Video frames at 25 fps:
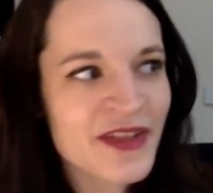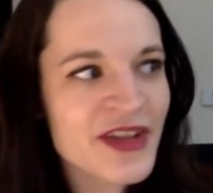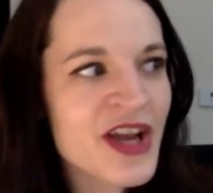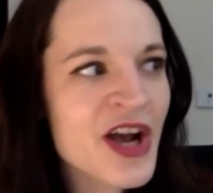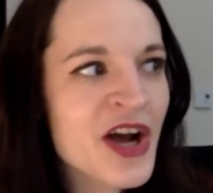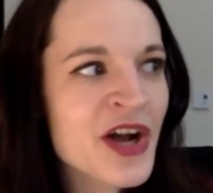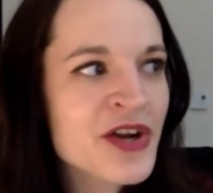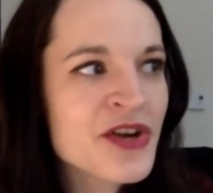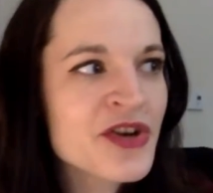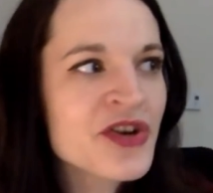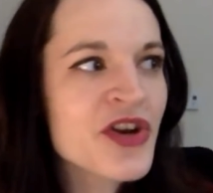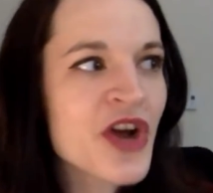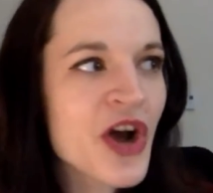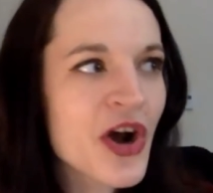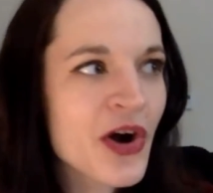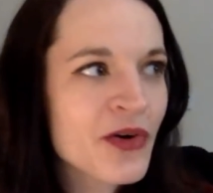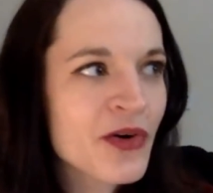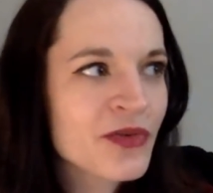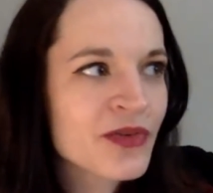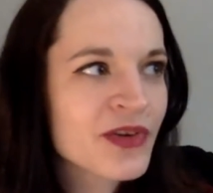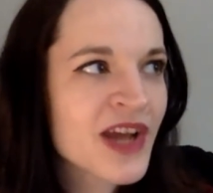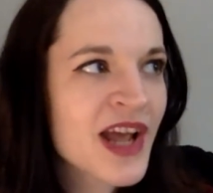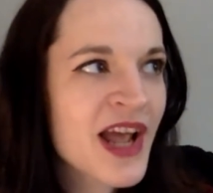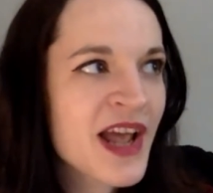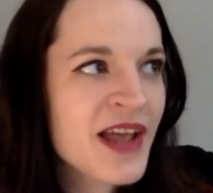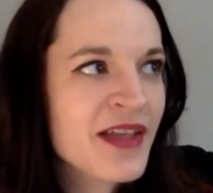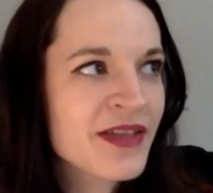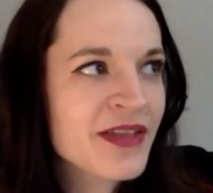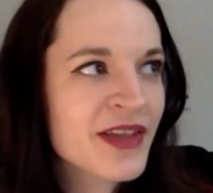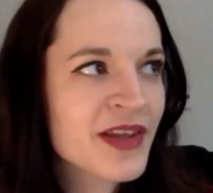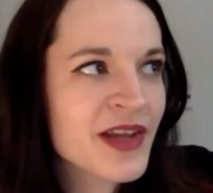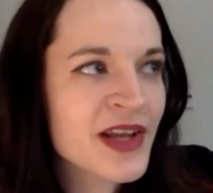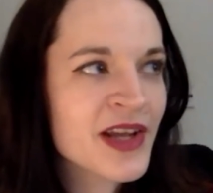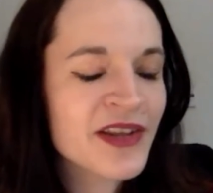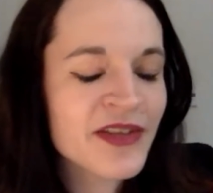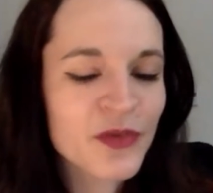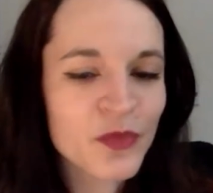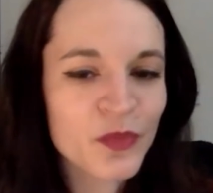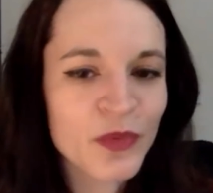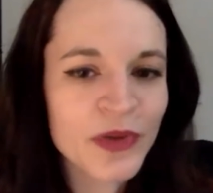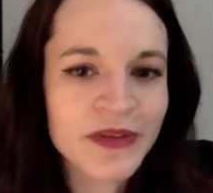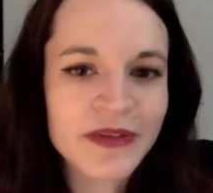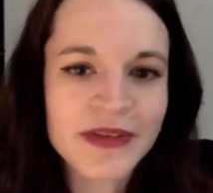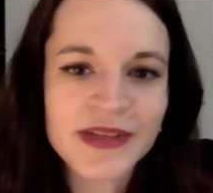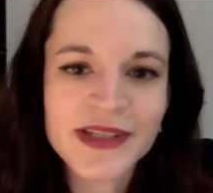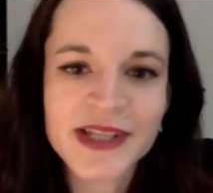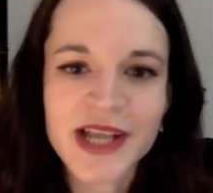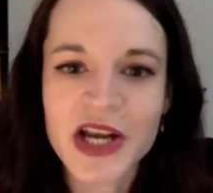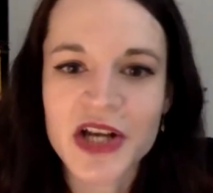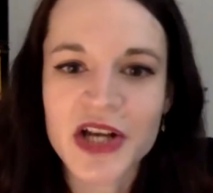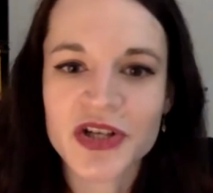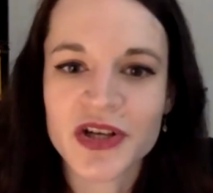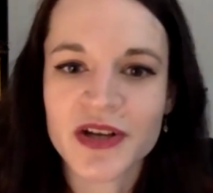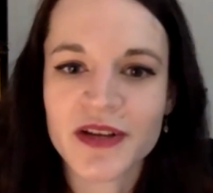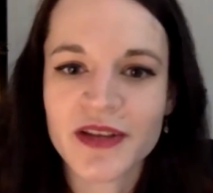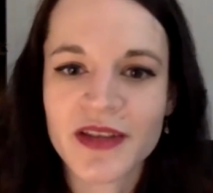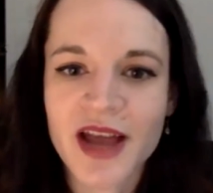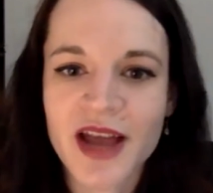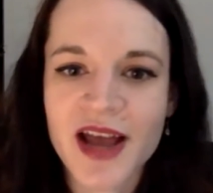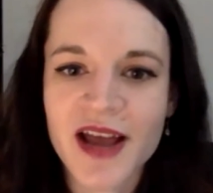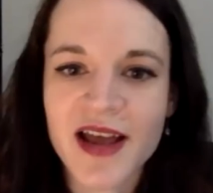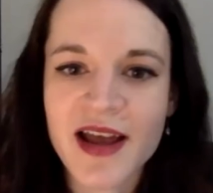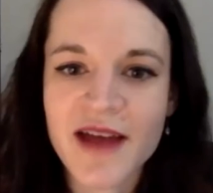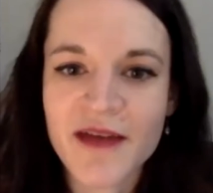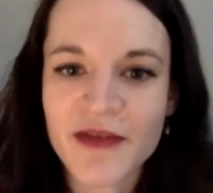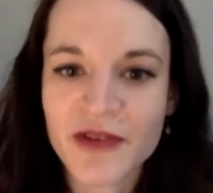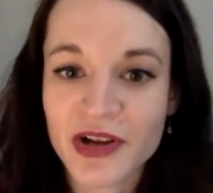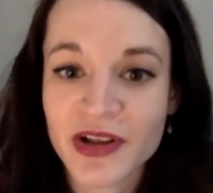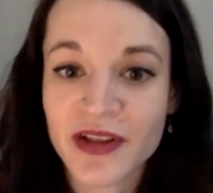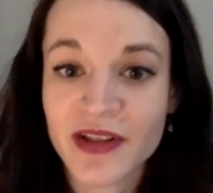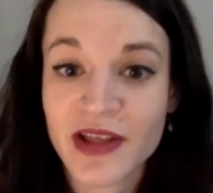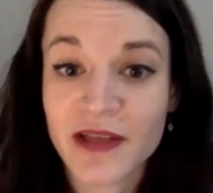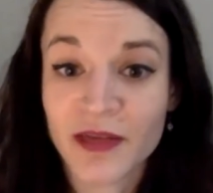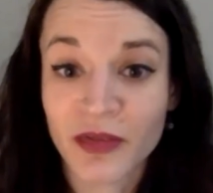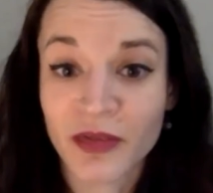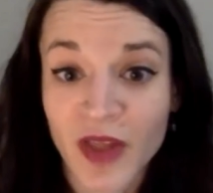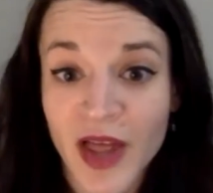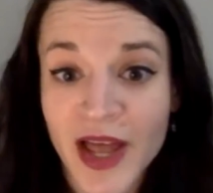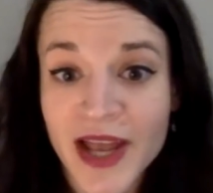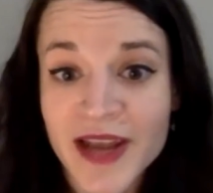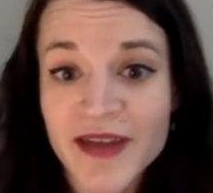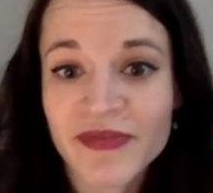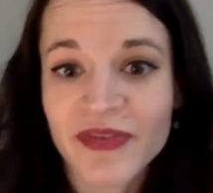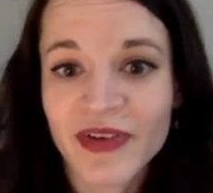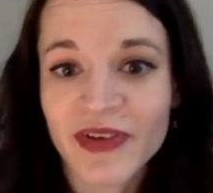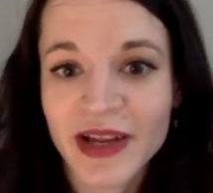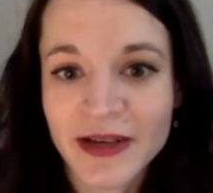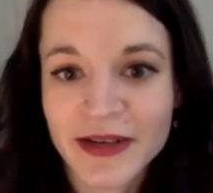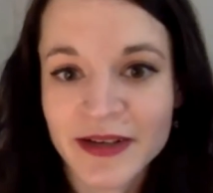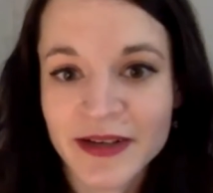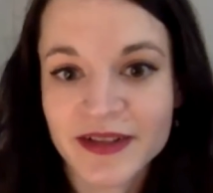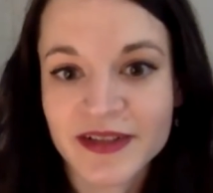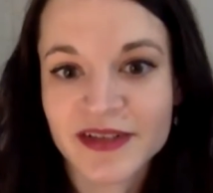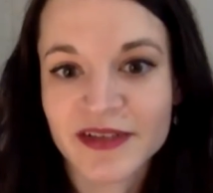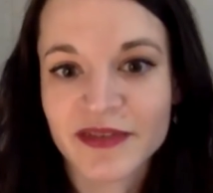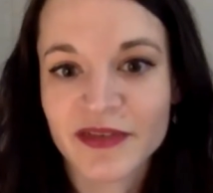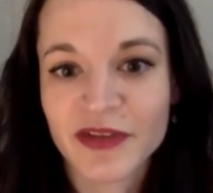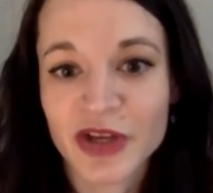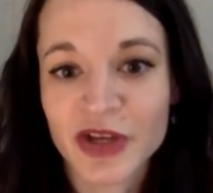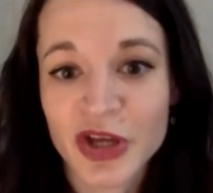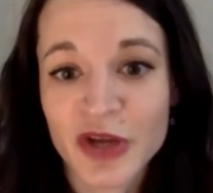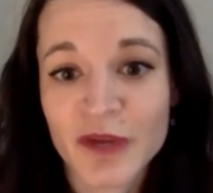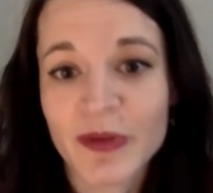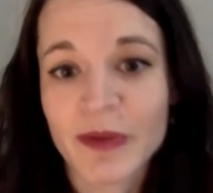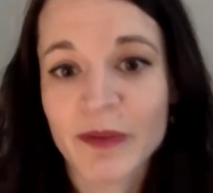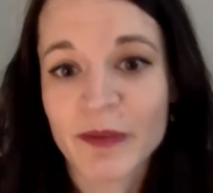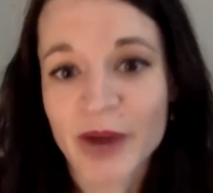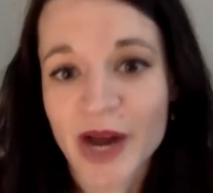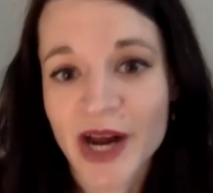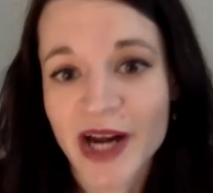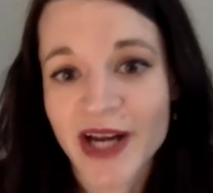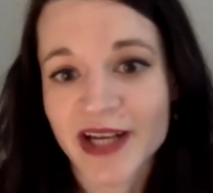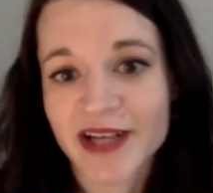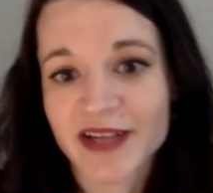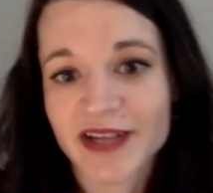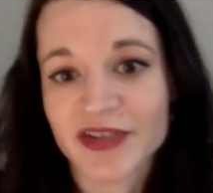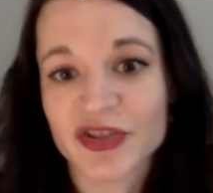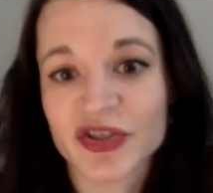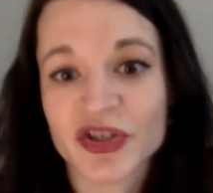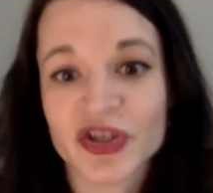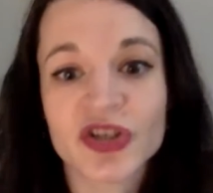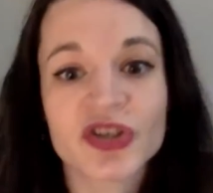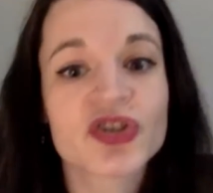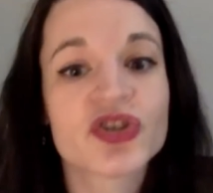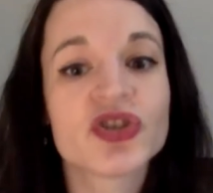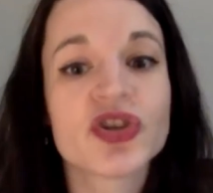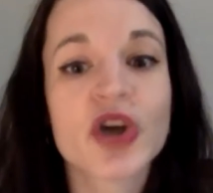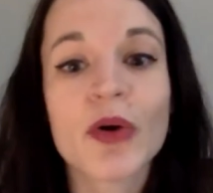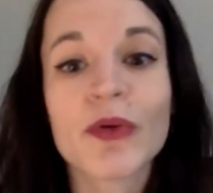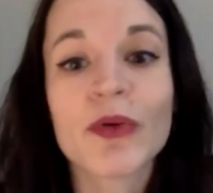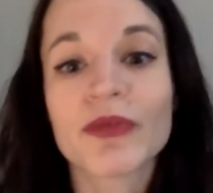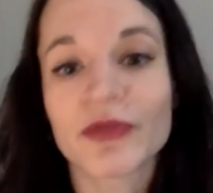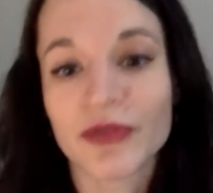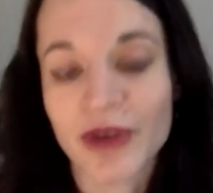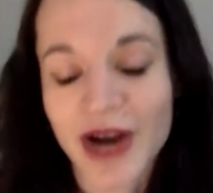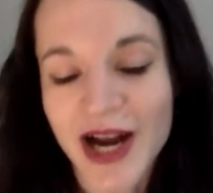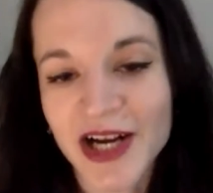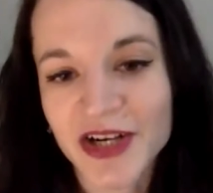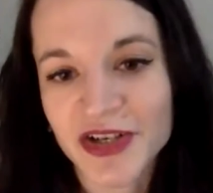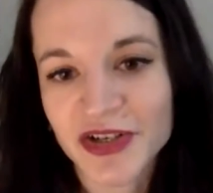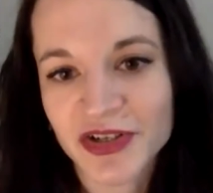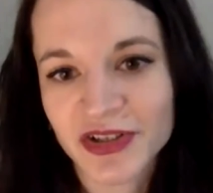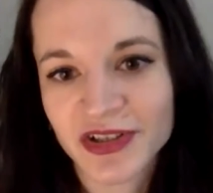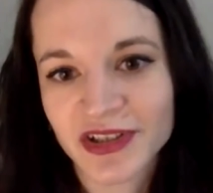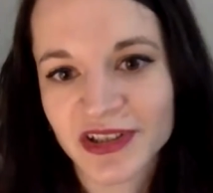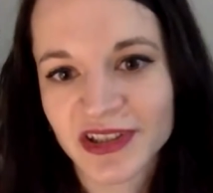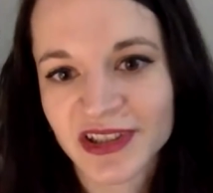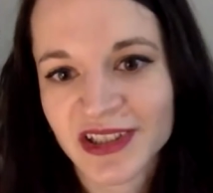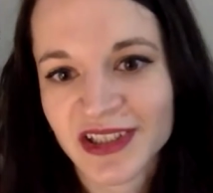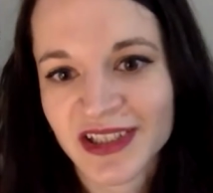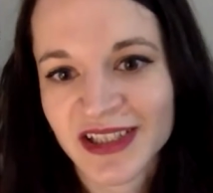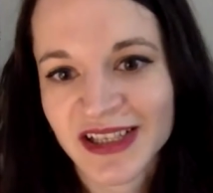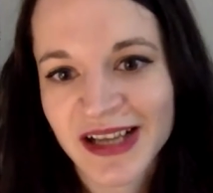unknown and the realization that every life and the human body is just so fragile